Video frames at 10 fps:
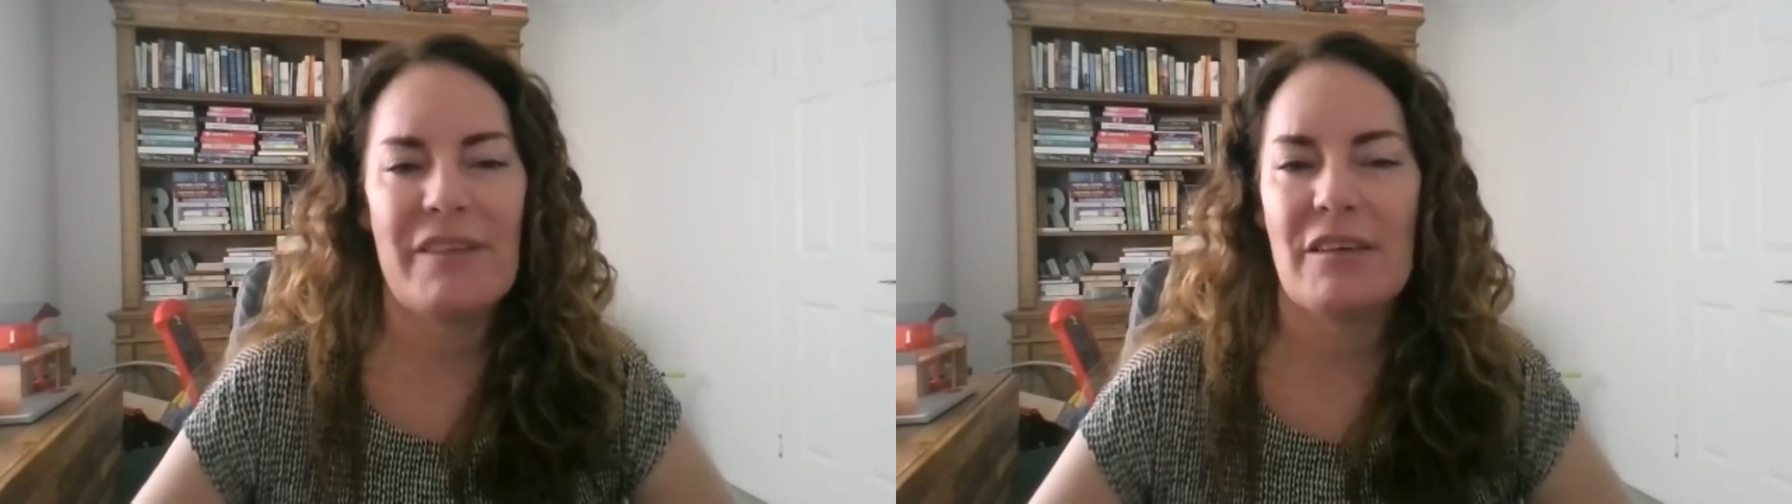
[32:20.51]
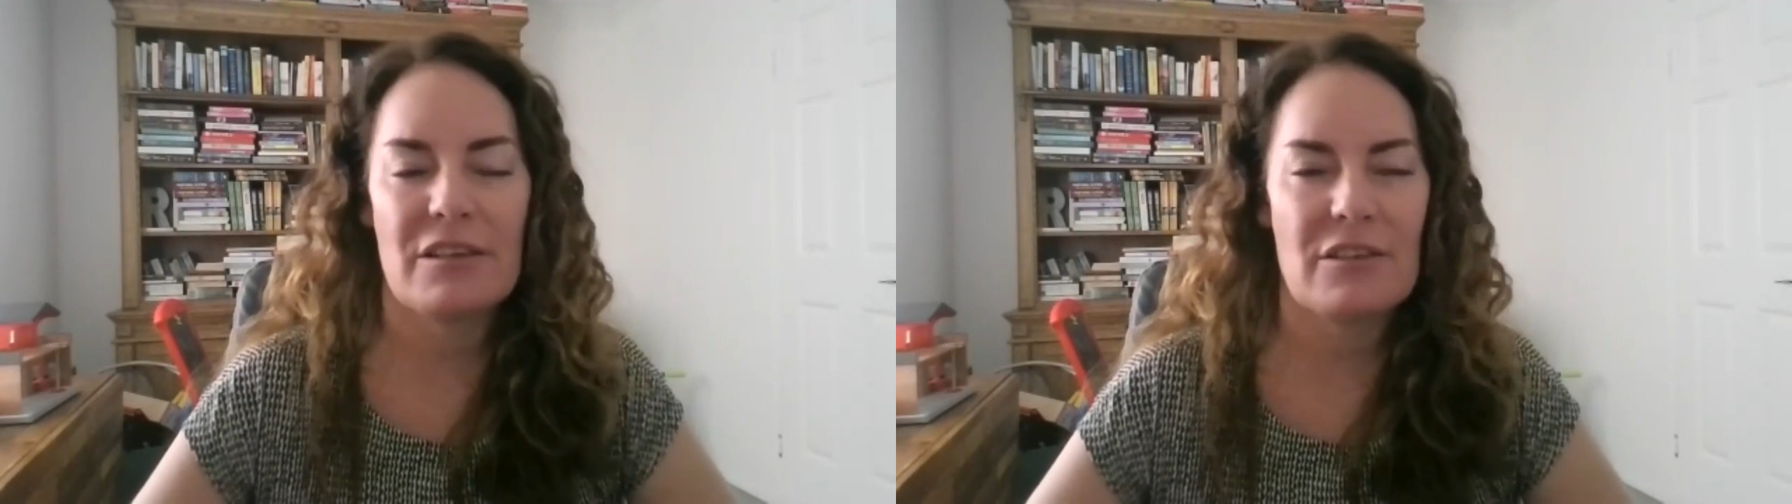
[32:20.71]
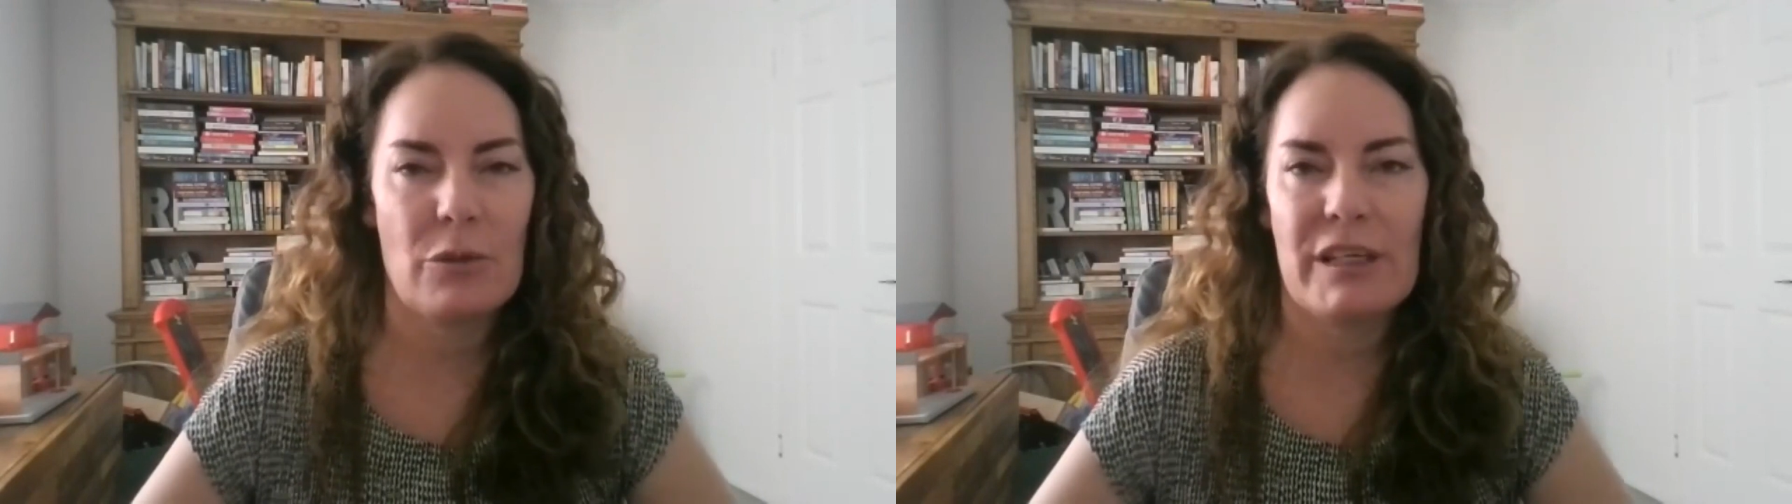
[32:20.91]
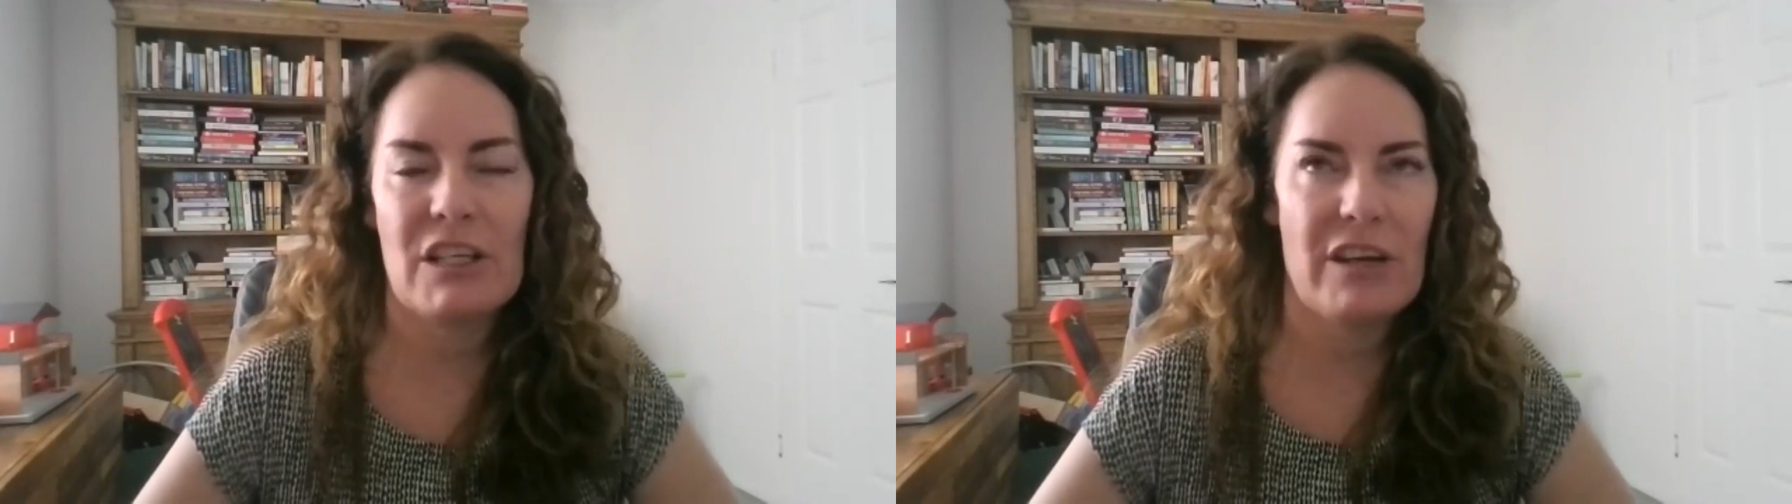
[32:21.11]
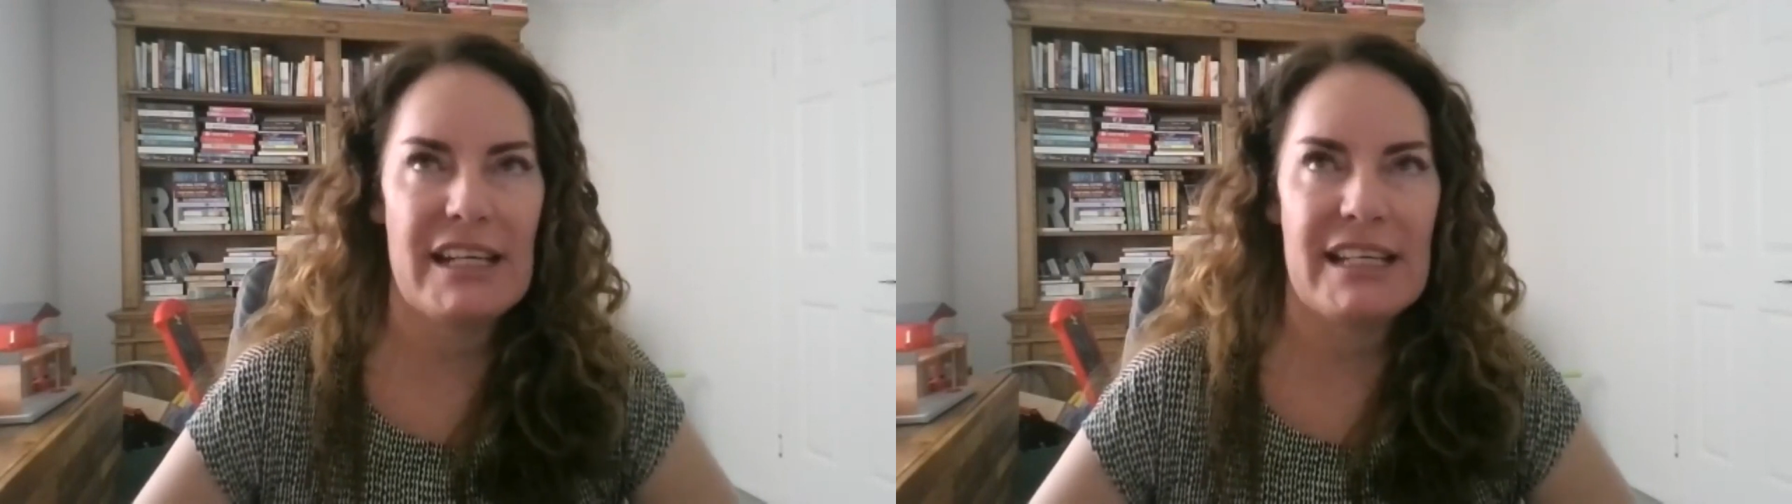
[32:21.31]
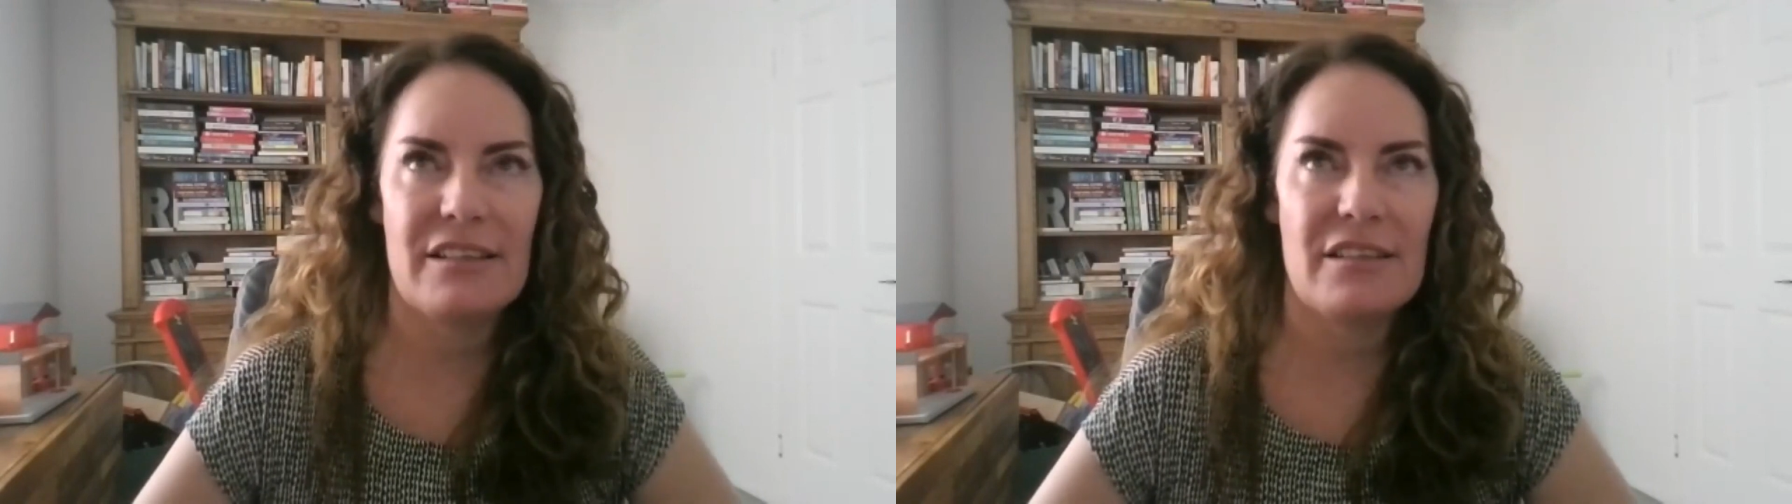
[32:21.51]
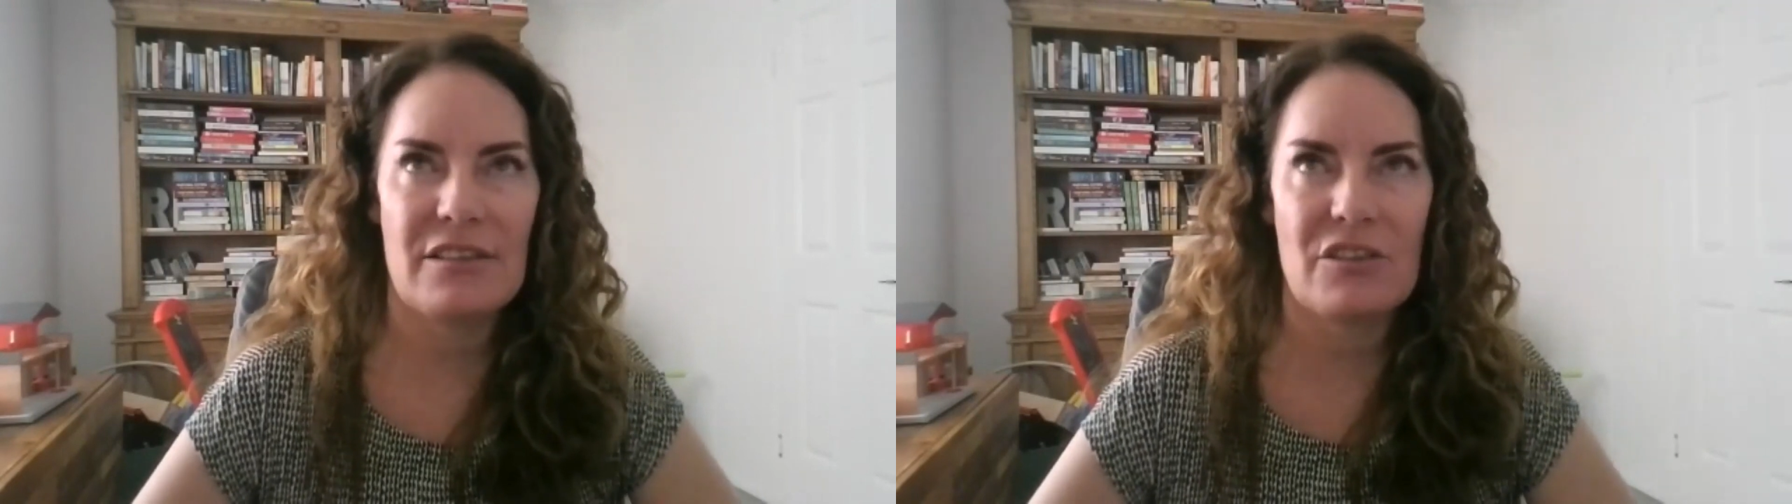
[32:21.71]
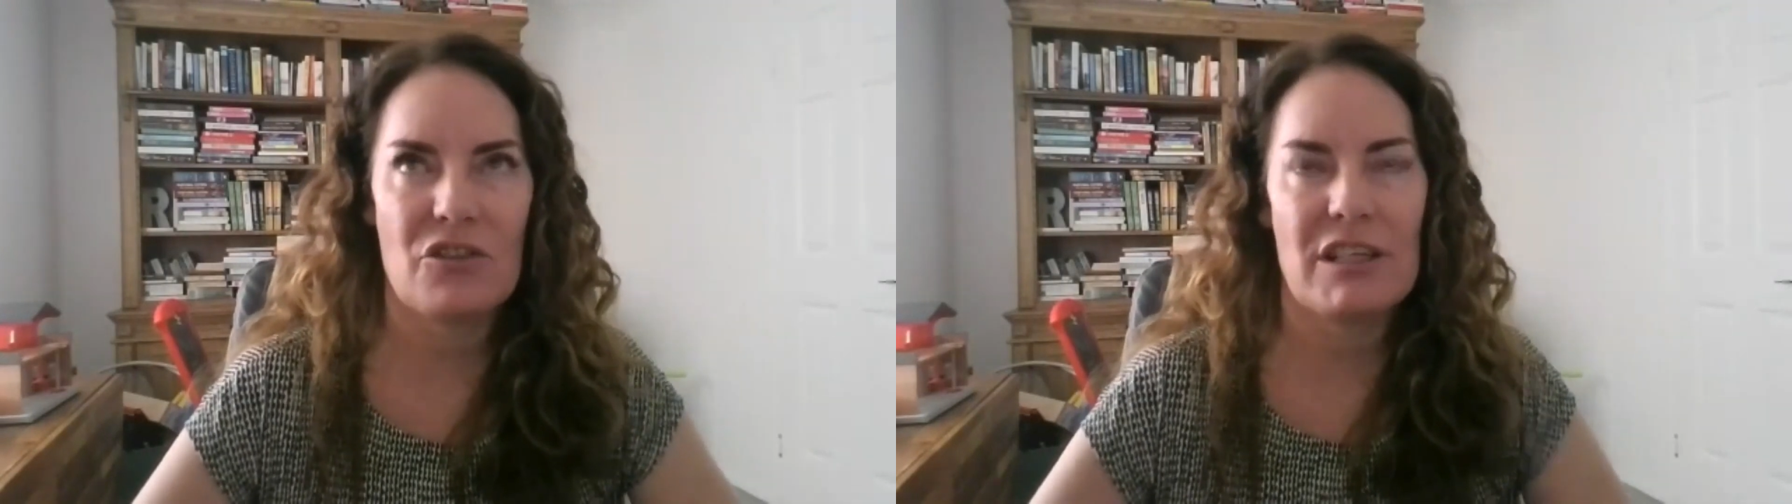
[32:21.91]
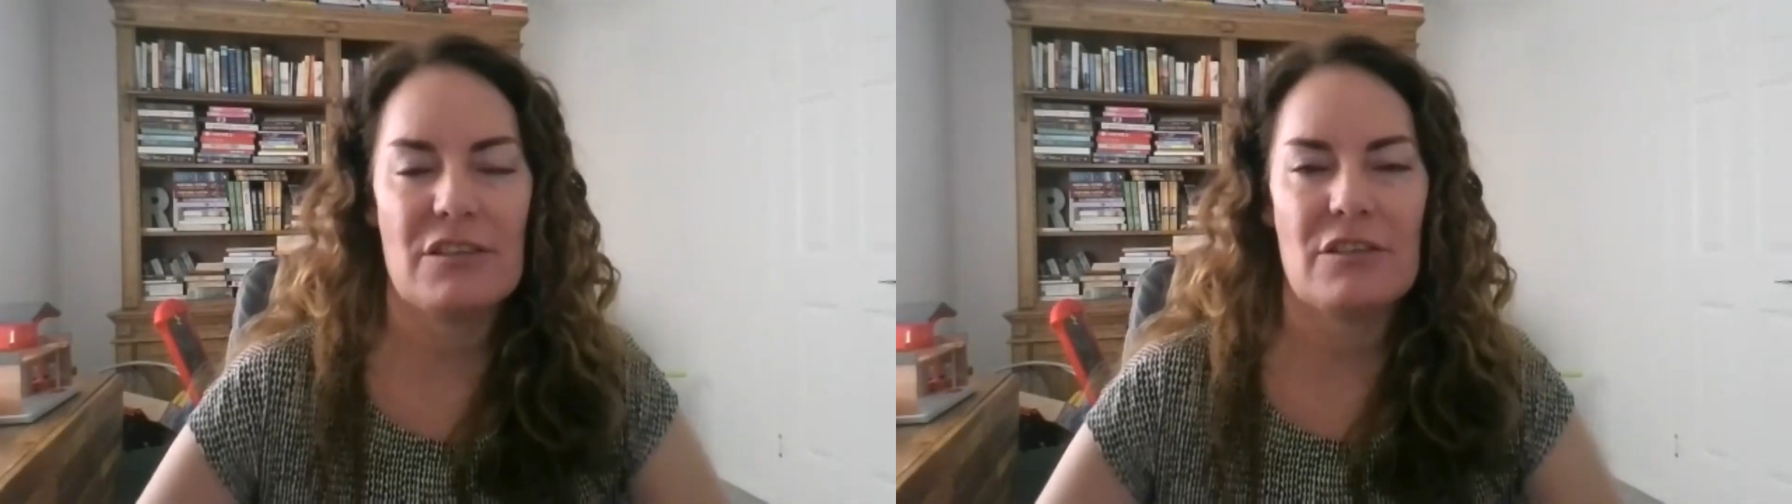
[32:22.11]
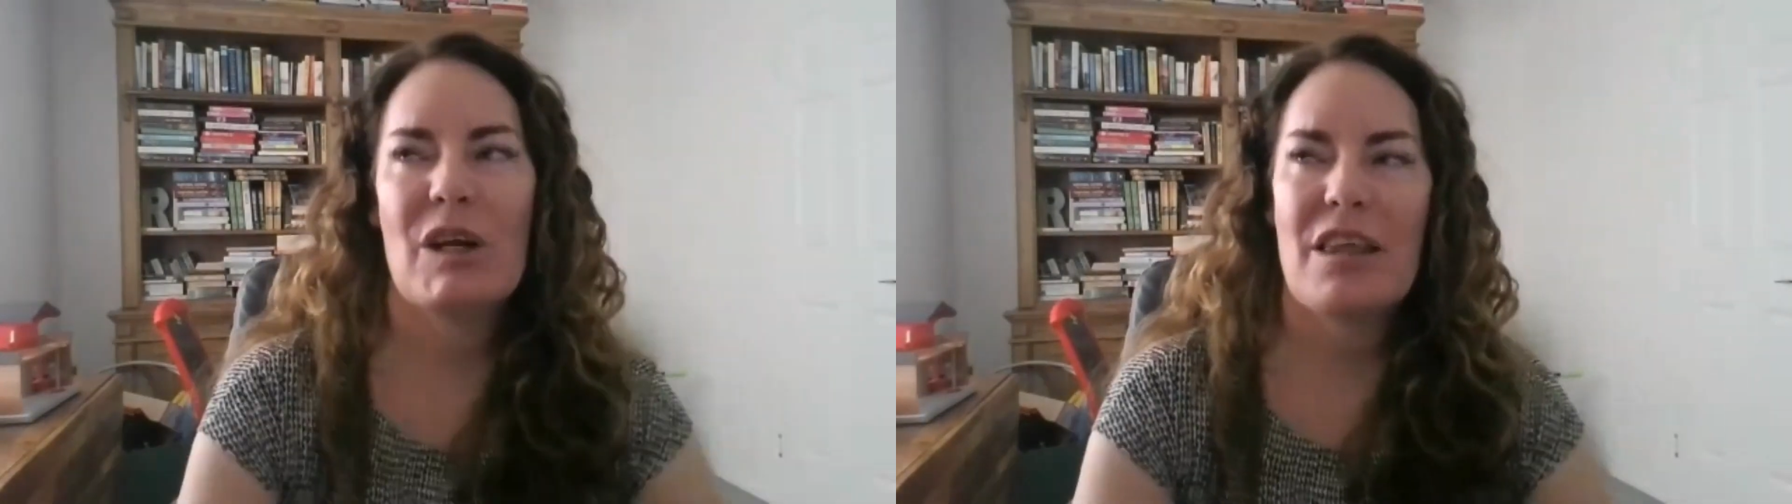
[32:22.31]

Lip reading: And there are so many great editors in Australia,